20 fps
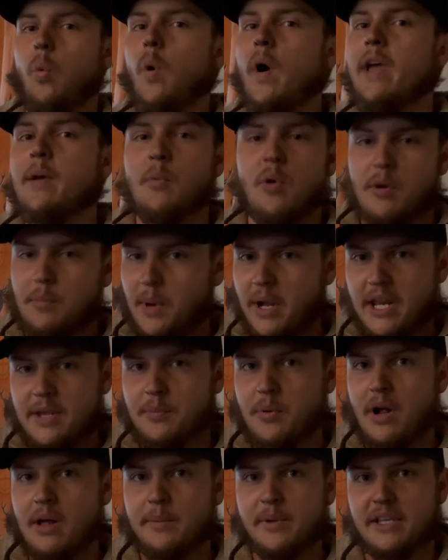way more money
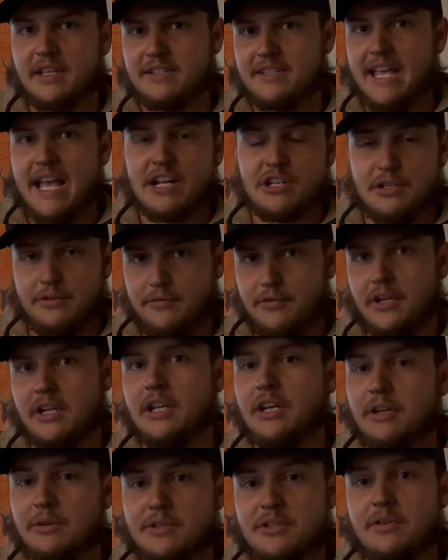probably because he actually freaking
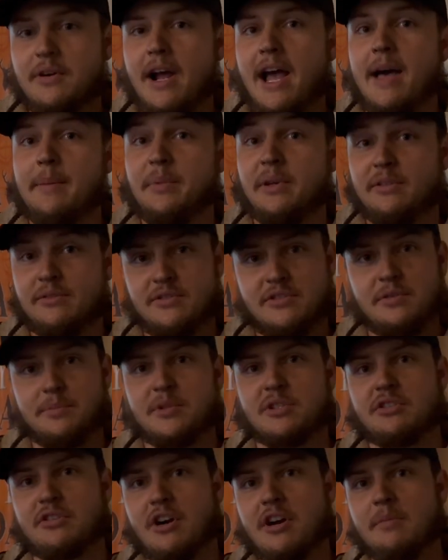knew his crap and he was
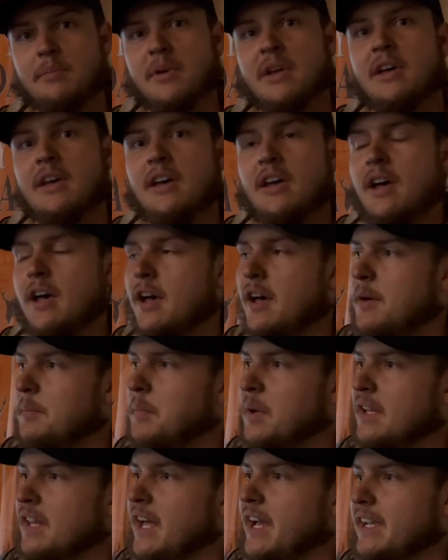super sharp.
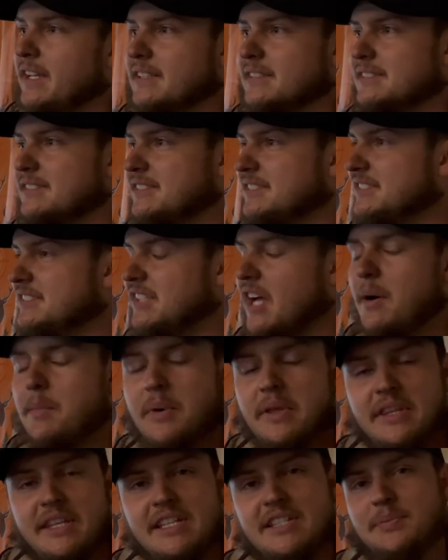But like some
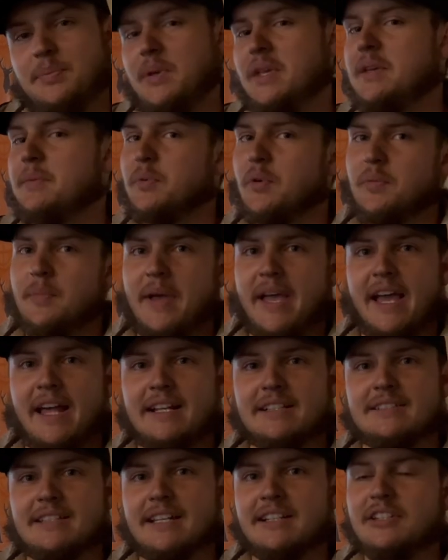of these people, man,
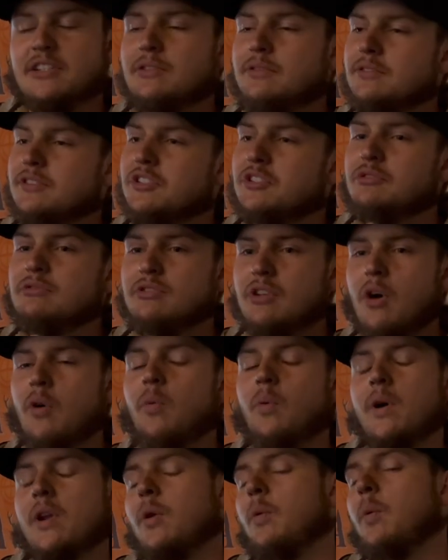it's like you
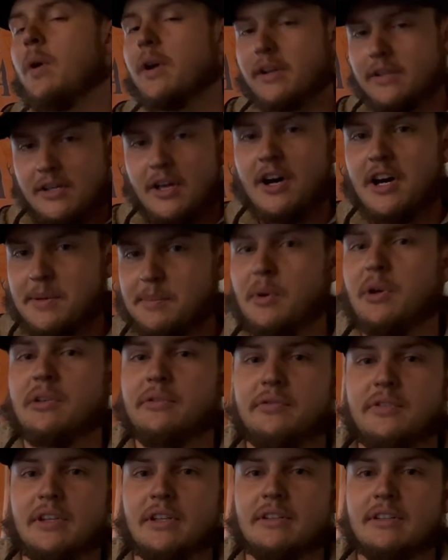don't want to work in the
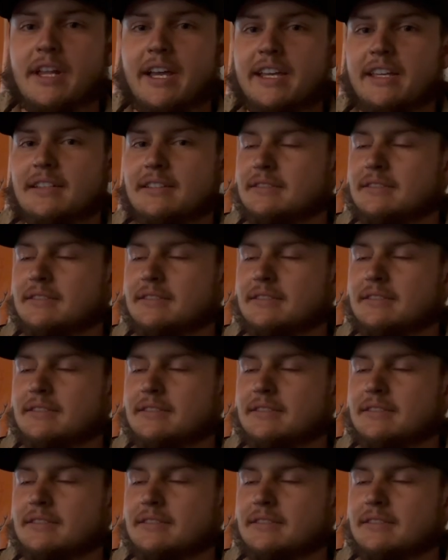automotive field. Like